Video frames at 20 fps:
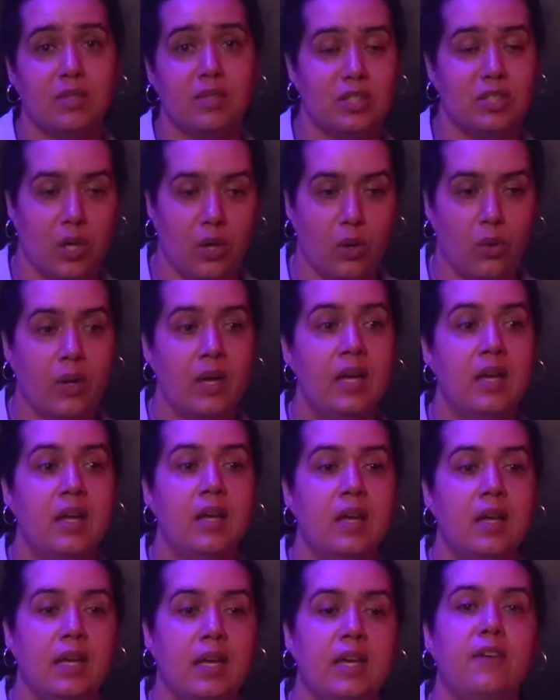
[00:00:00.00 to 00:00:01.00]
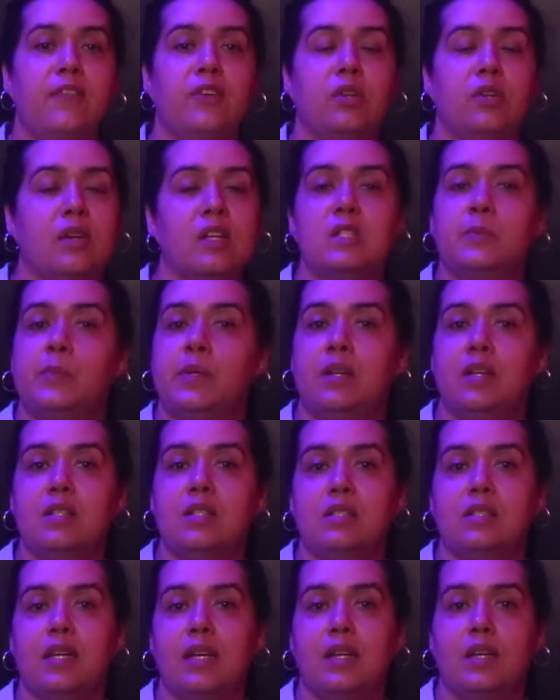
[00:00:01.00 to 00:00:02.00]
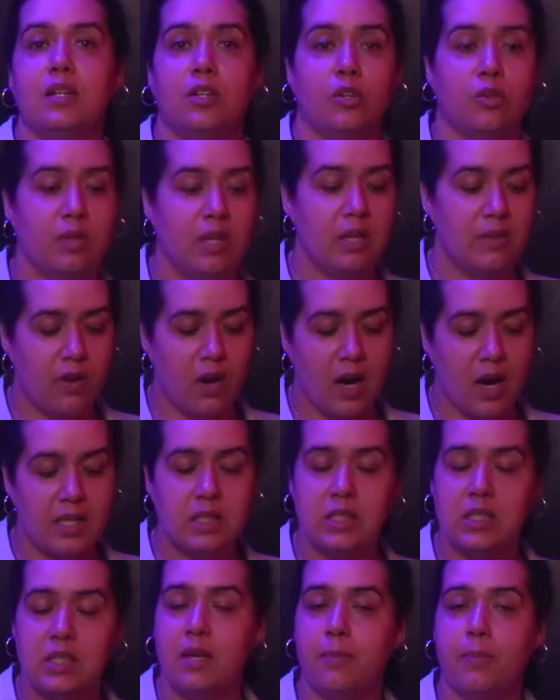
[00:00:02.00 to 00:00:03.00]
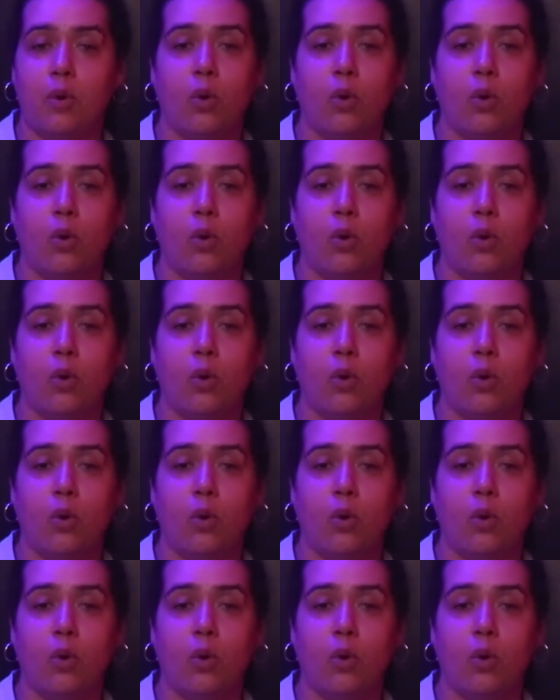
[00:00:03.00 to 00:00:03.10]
So if you're experiencing grief, hardship,